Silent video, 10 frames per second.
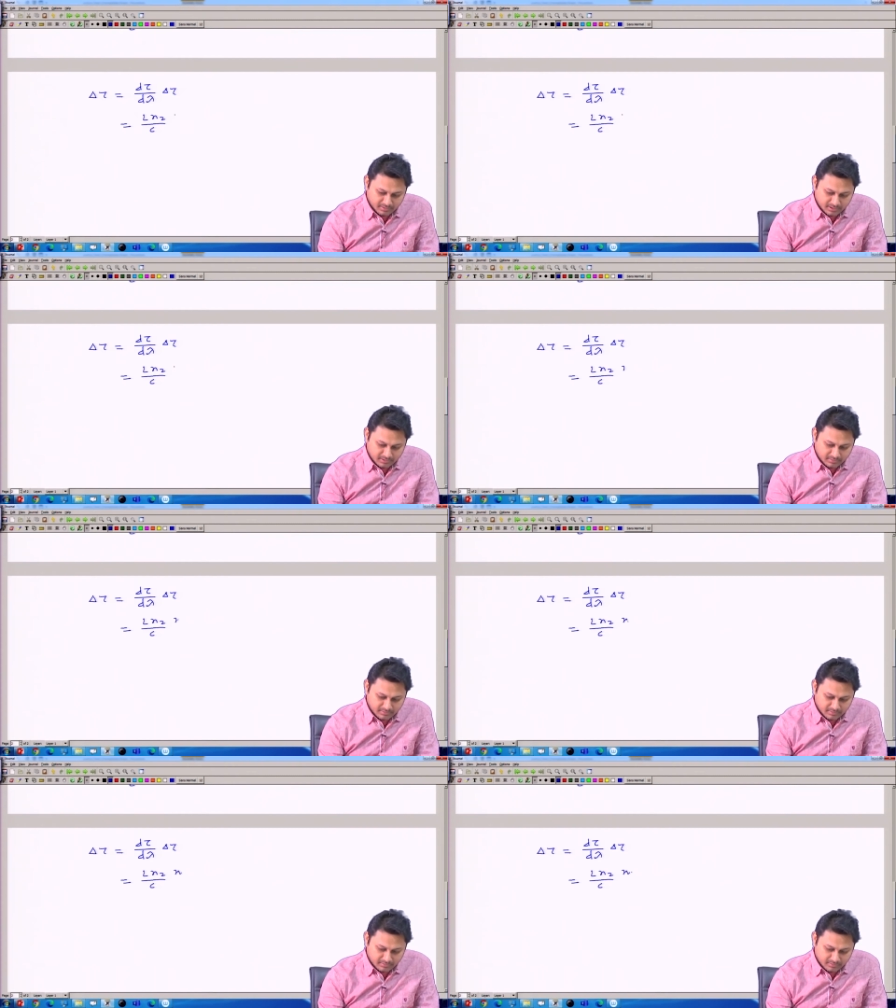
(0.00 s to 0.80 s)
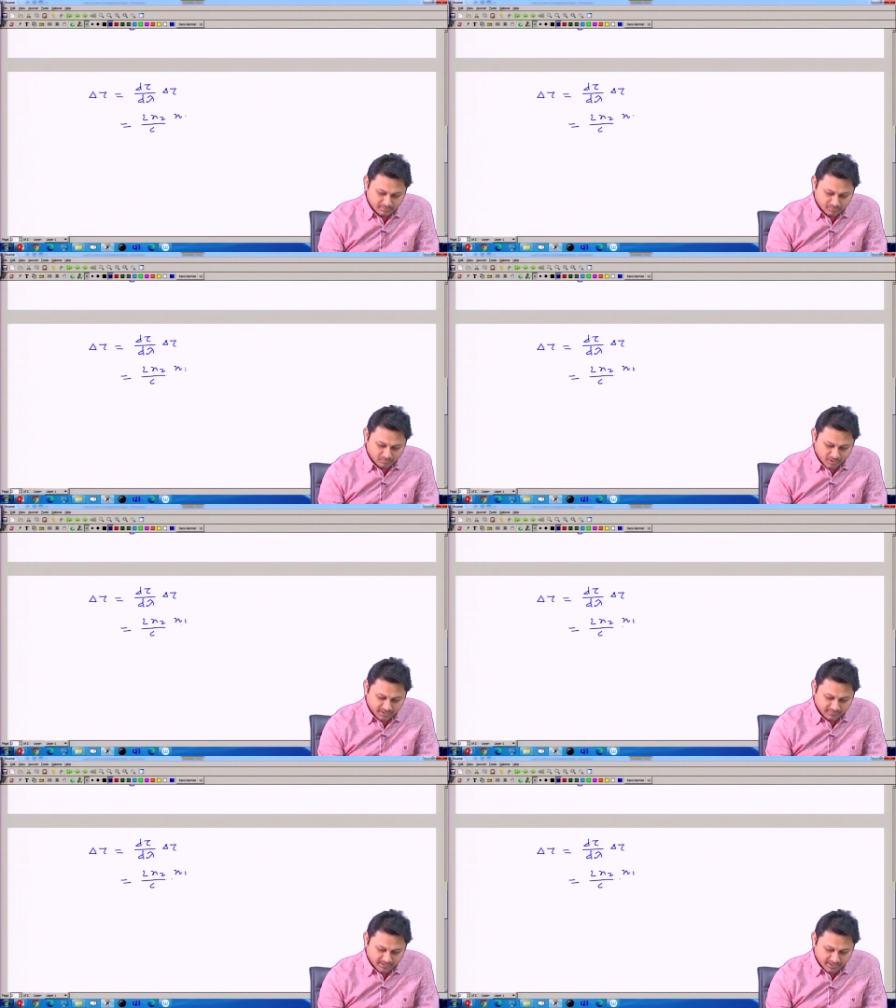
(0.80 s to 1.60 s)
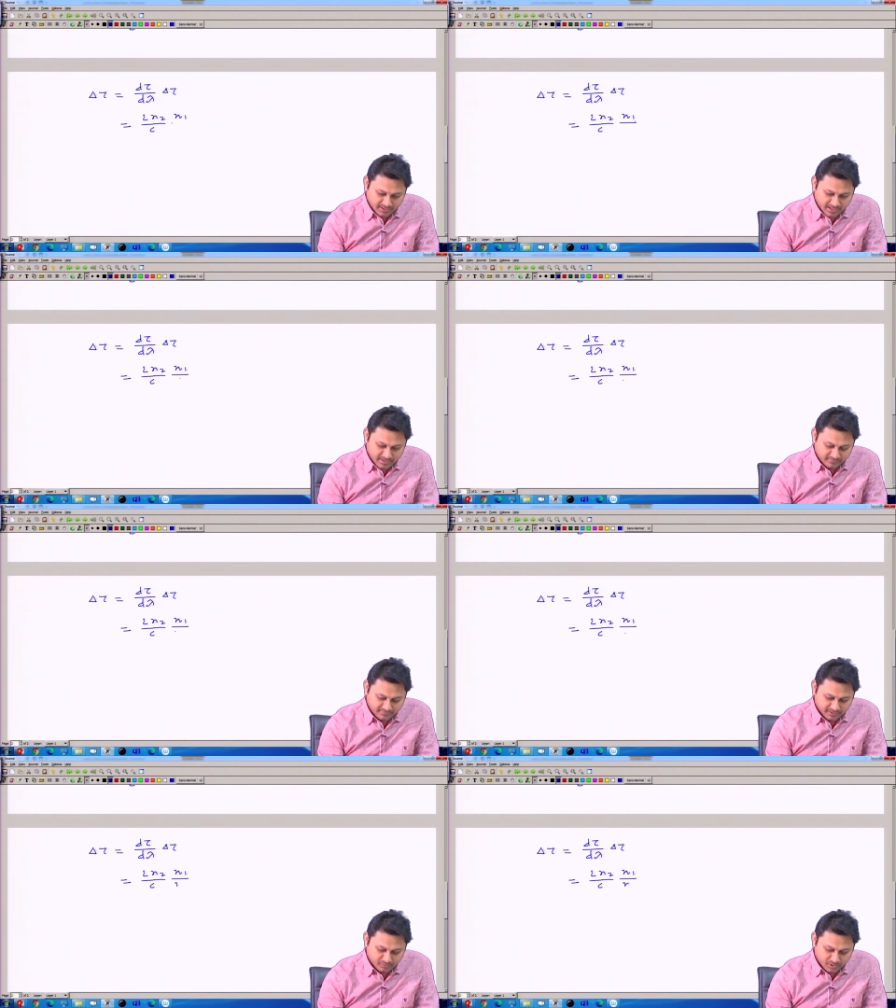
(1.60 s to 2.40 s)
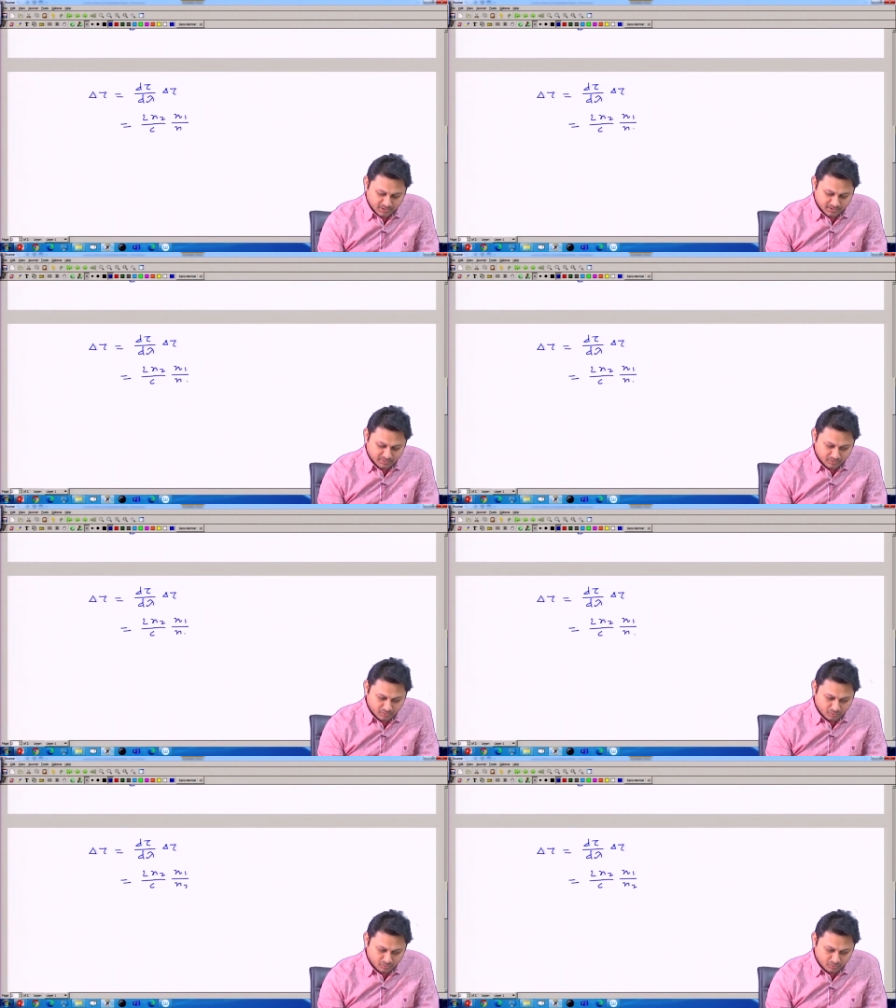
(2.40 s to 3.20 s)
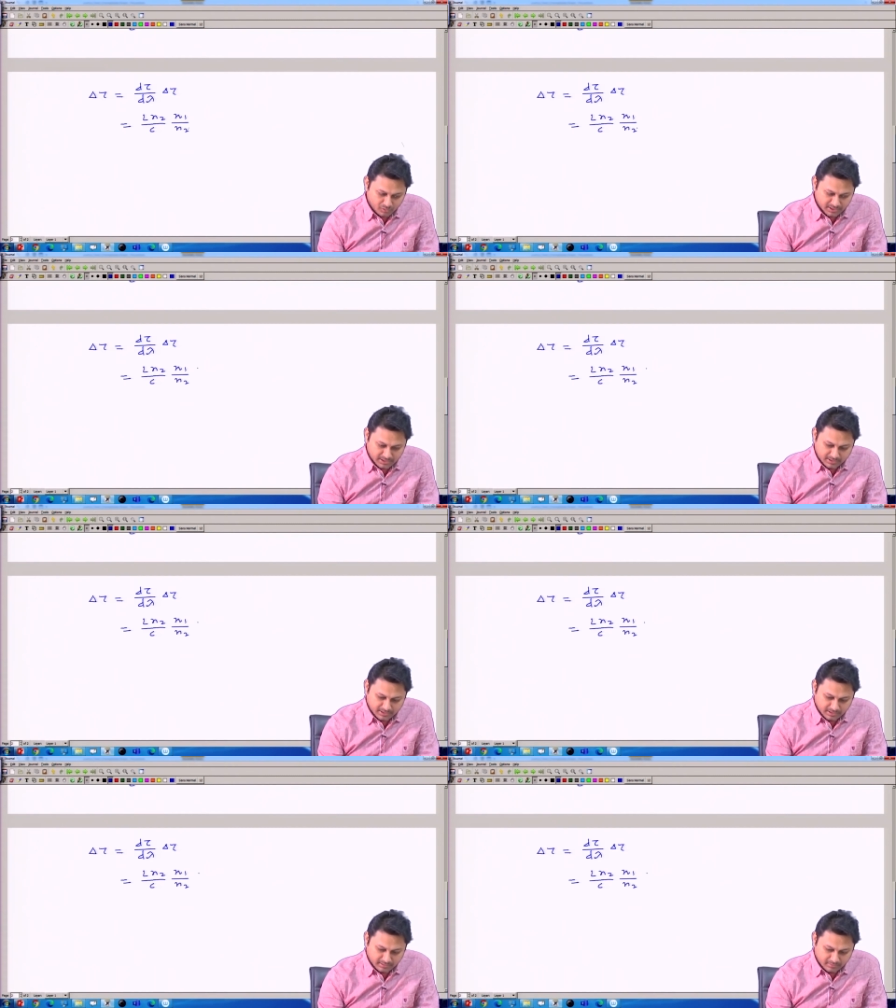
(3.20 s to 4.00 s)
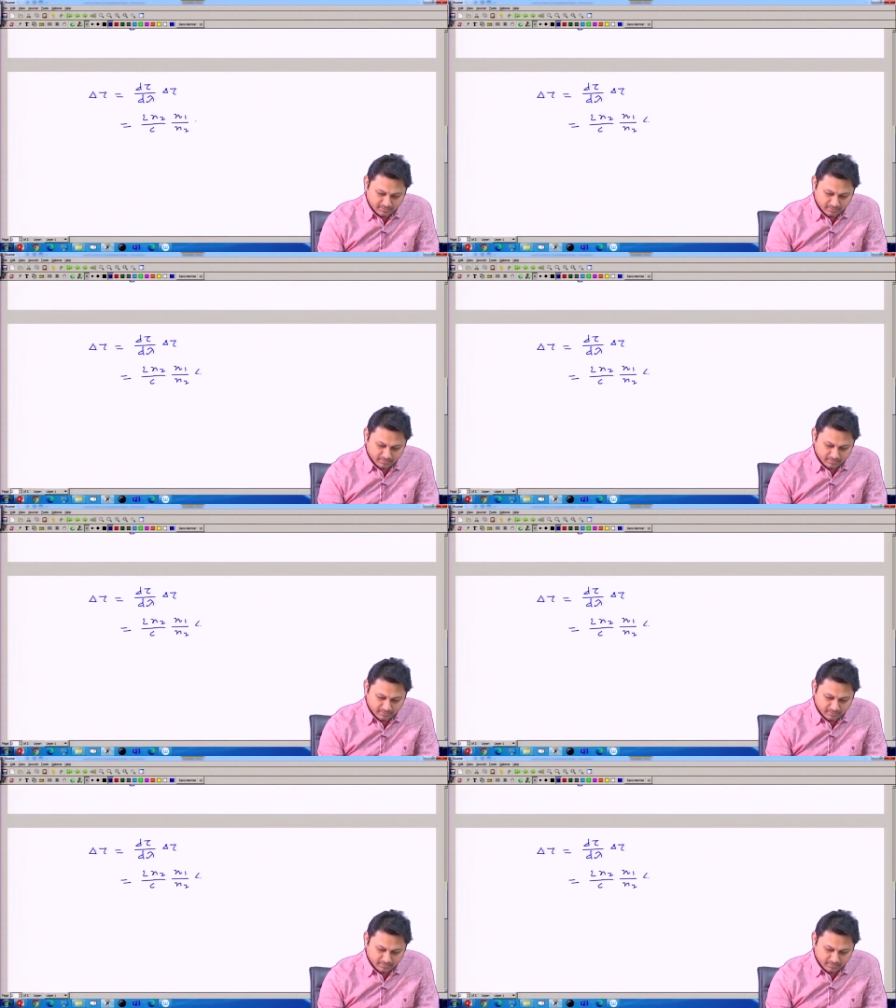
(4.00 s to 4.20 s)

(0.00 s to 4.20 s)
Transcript: then whatever I have n 1 n 2 delta